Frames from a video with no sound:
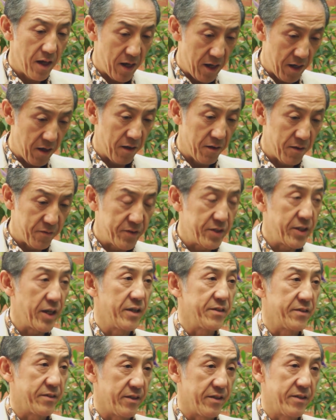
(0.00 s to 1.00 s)
lot of
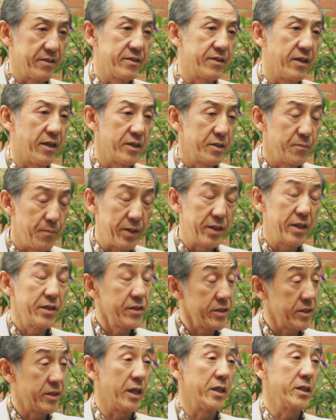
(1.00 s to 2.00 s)
chances, as many
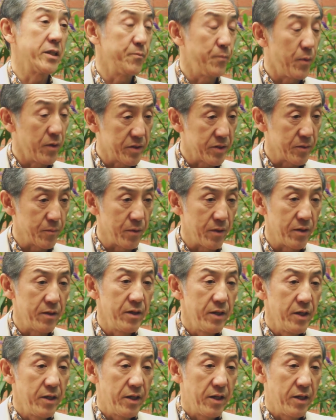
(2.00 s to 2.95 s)
as a chance possible,